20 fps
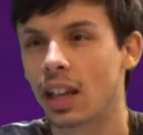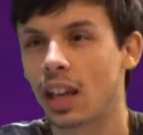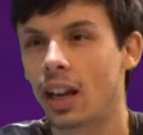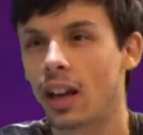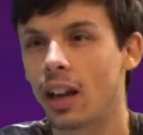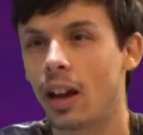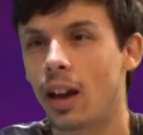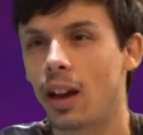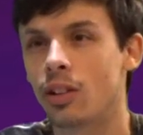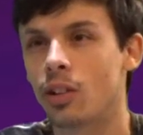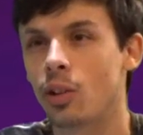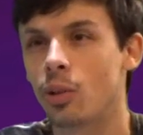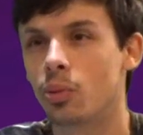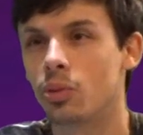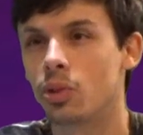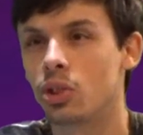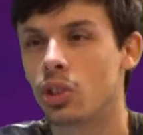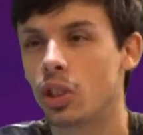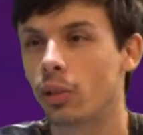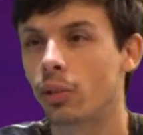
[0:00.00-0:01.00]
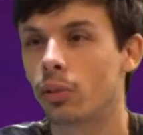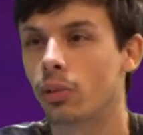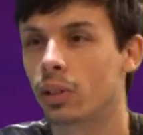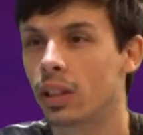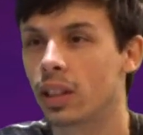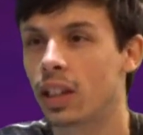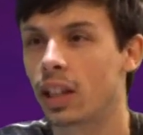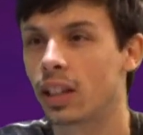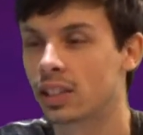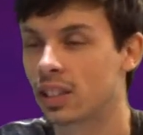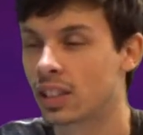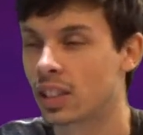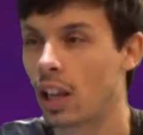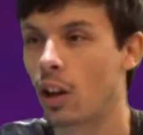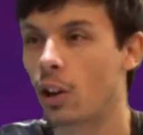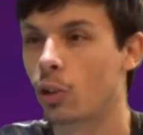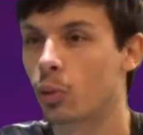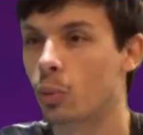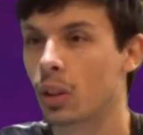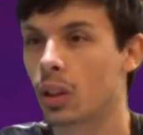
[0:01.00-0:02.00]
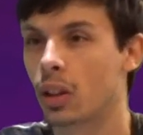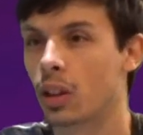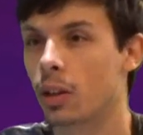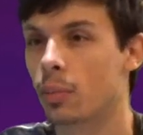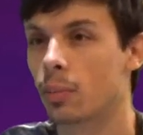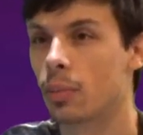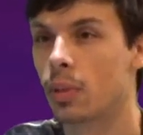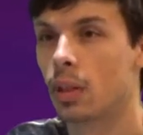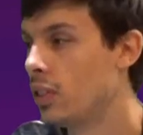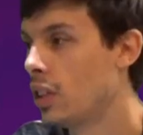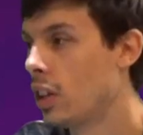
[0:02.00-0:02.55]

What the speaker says: I don't generally get scared with them.